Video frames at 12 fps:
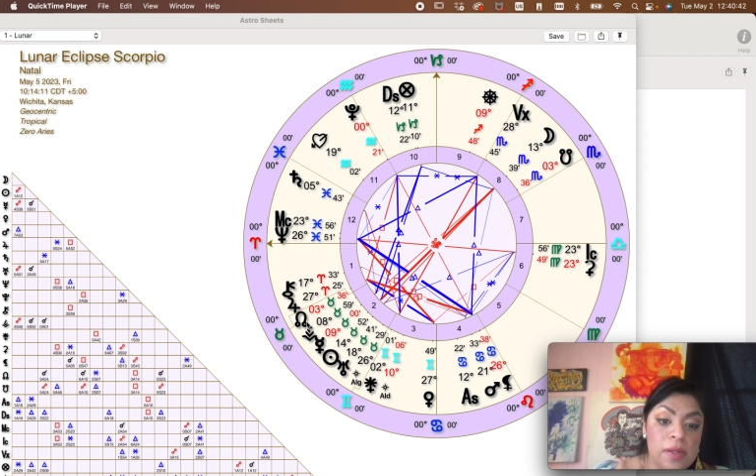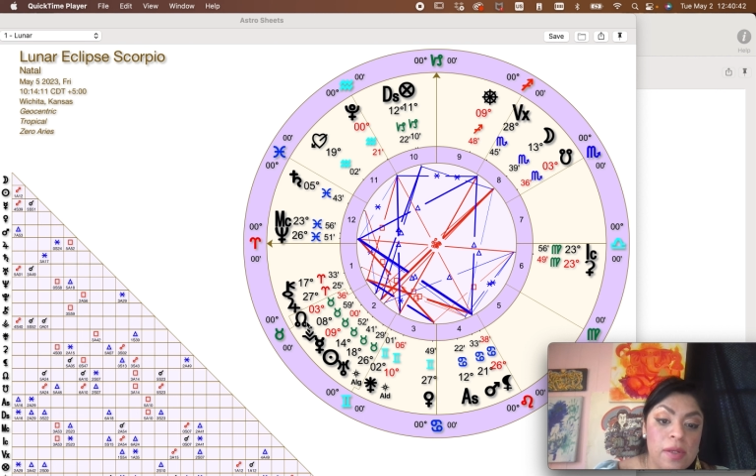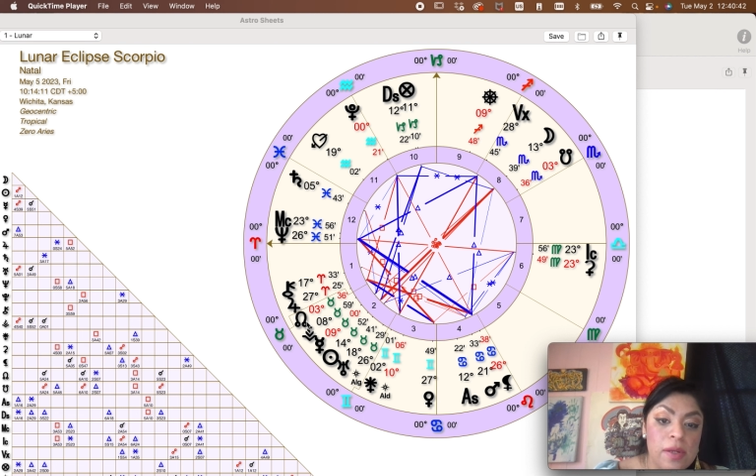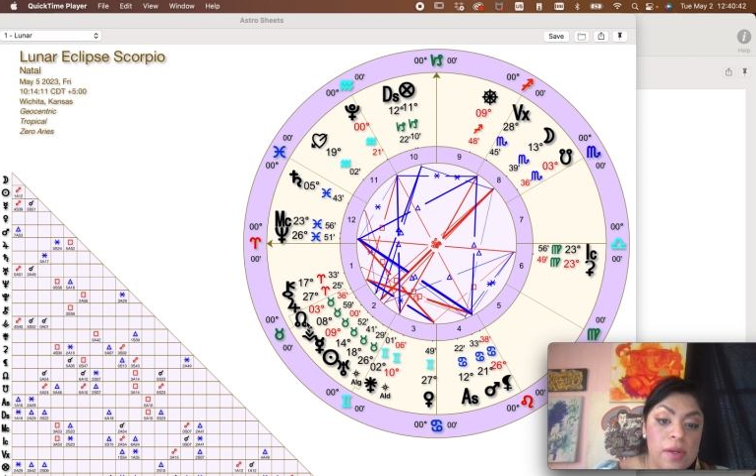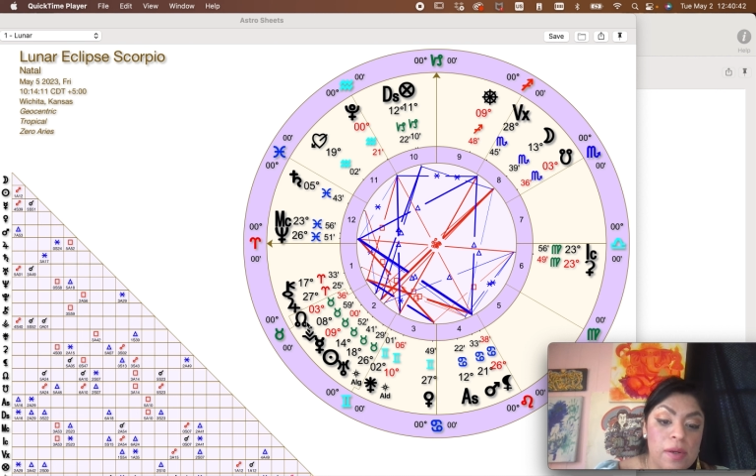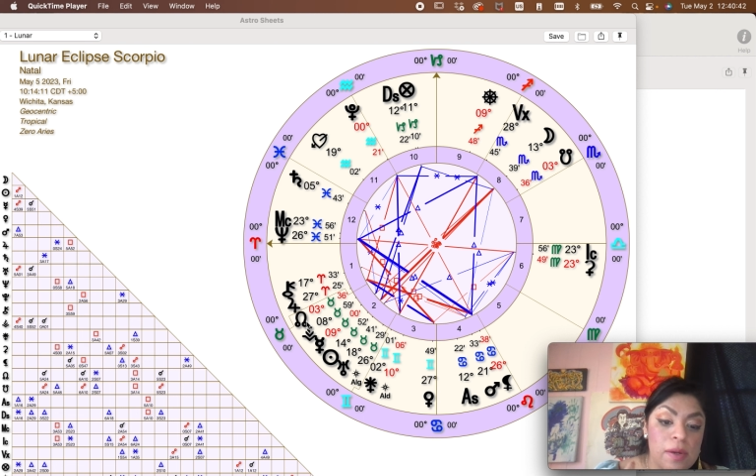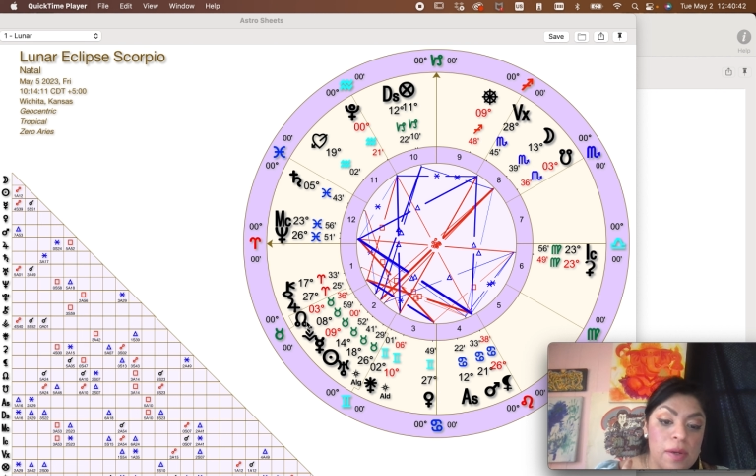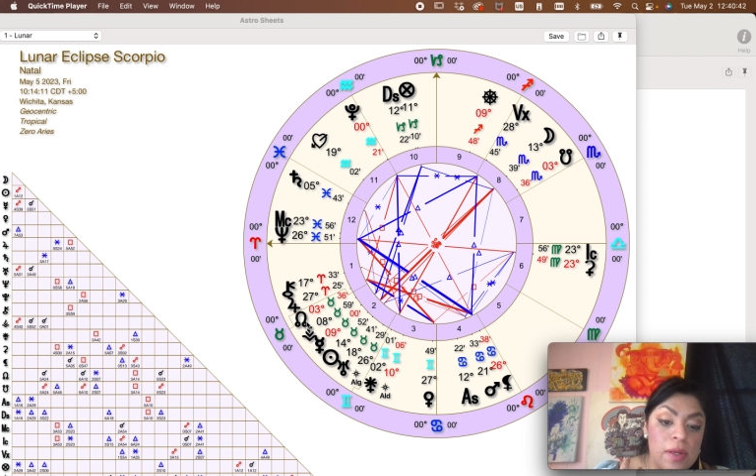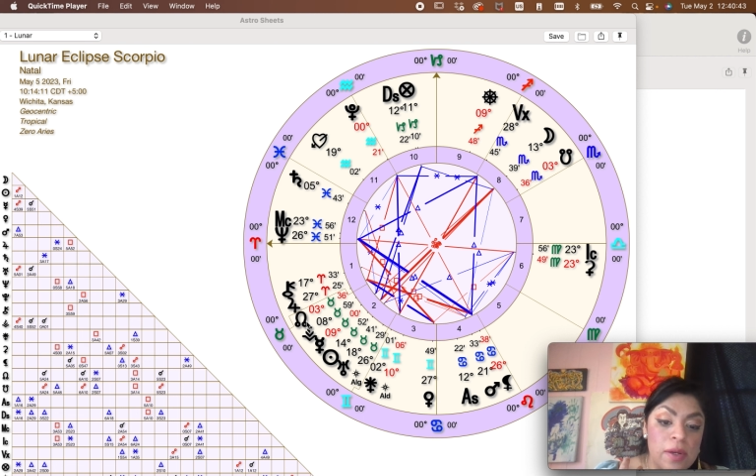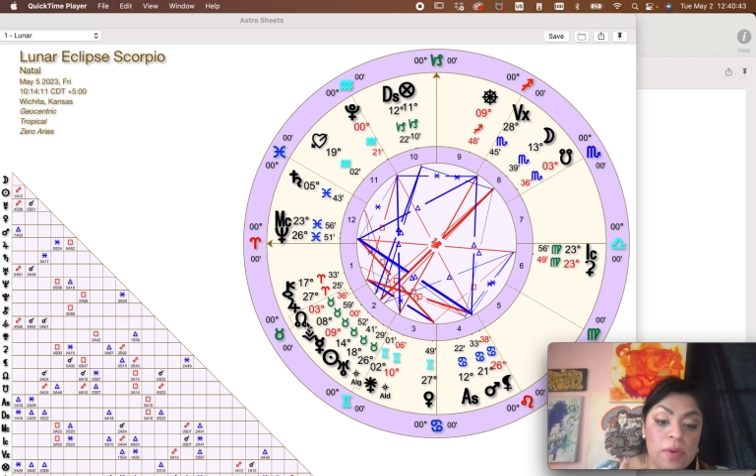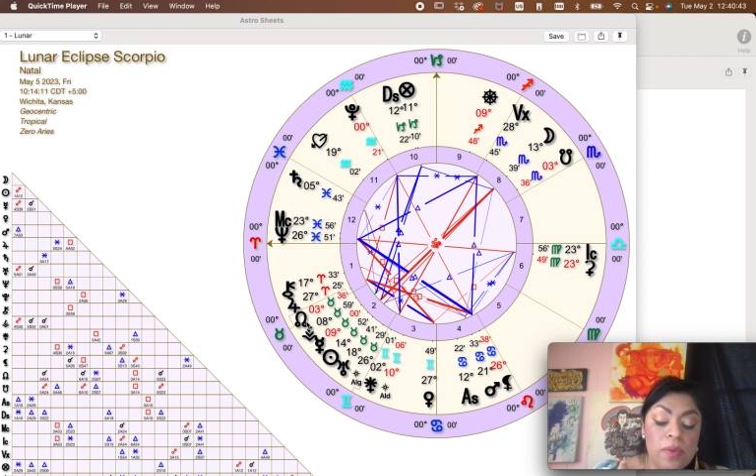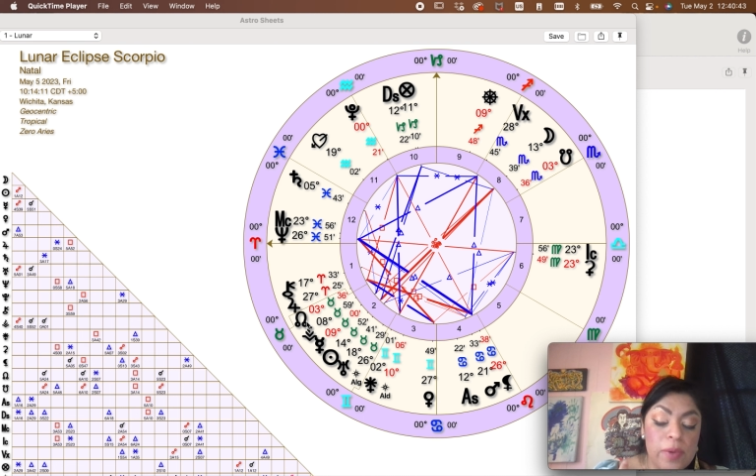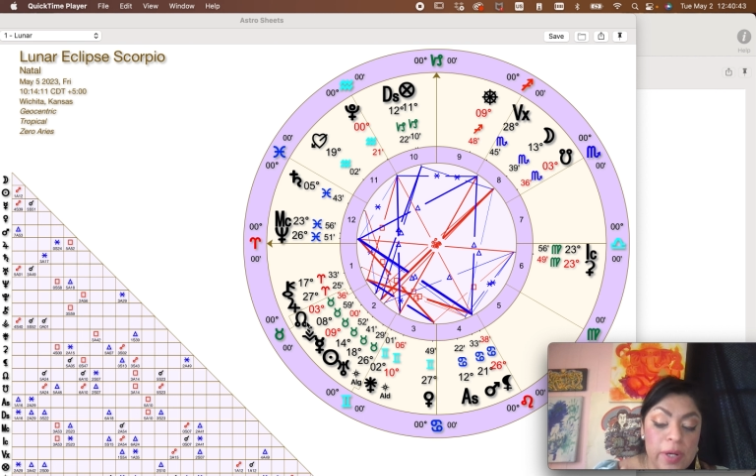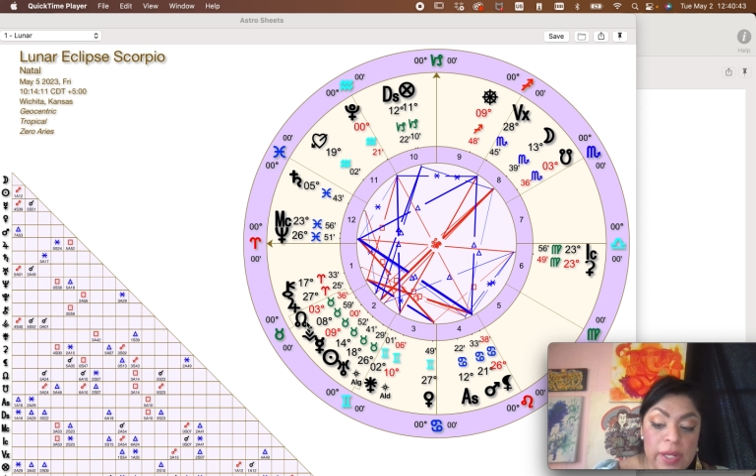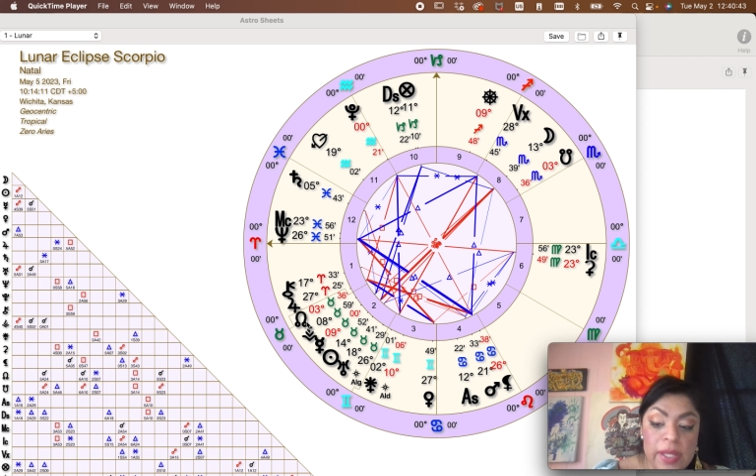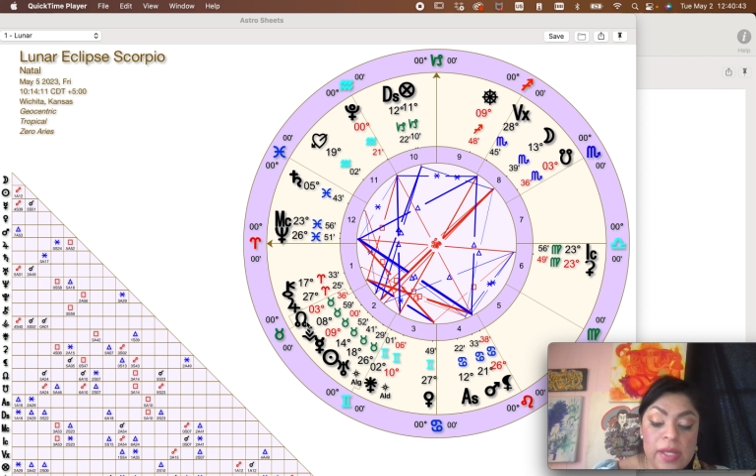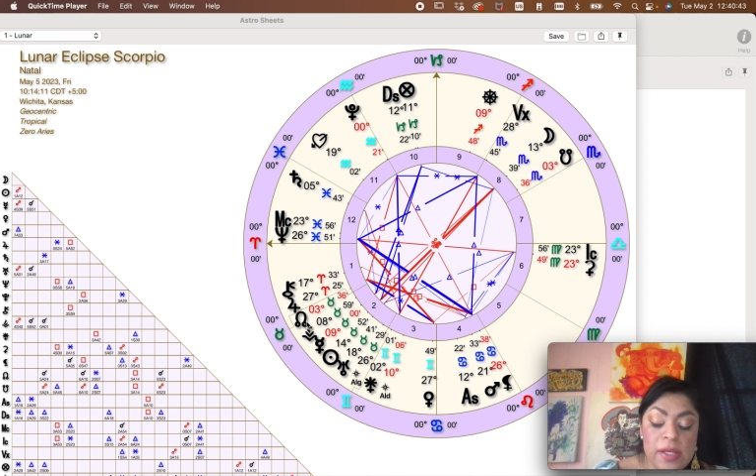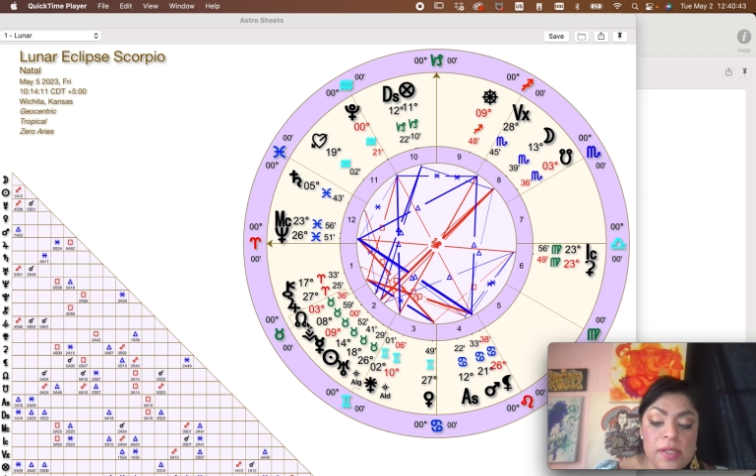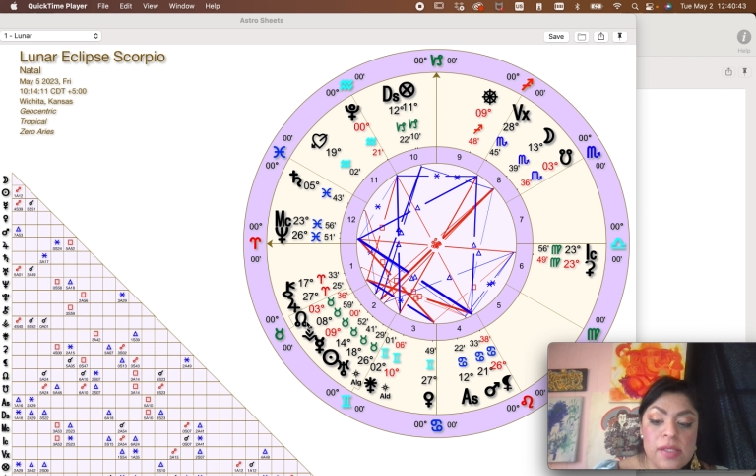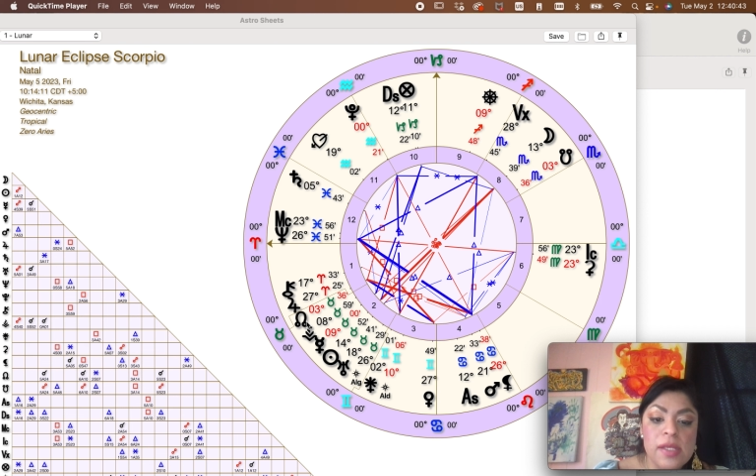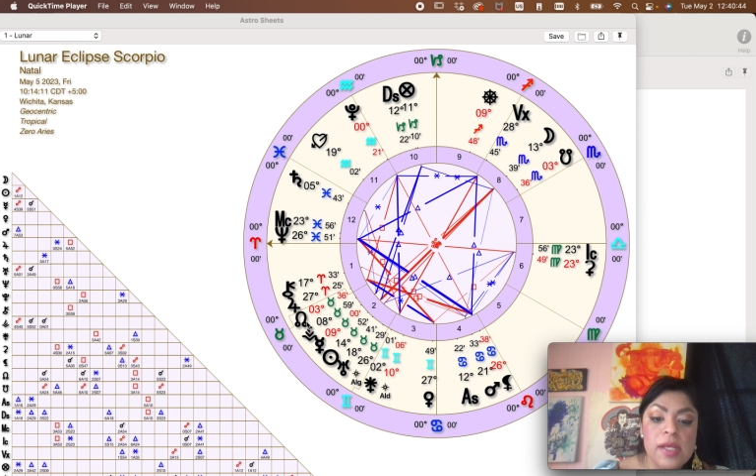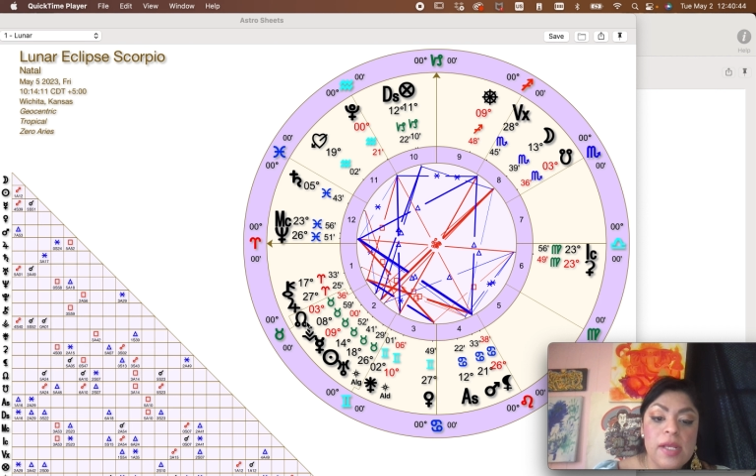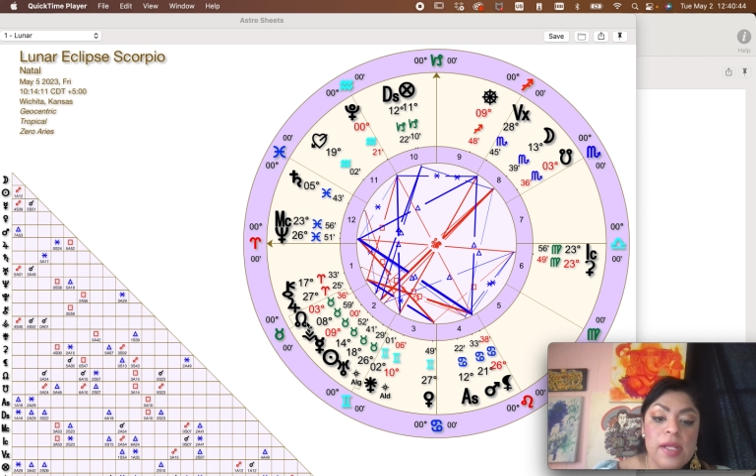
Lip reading: your inner workings,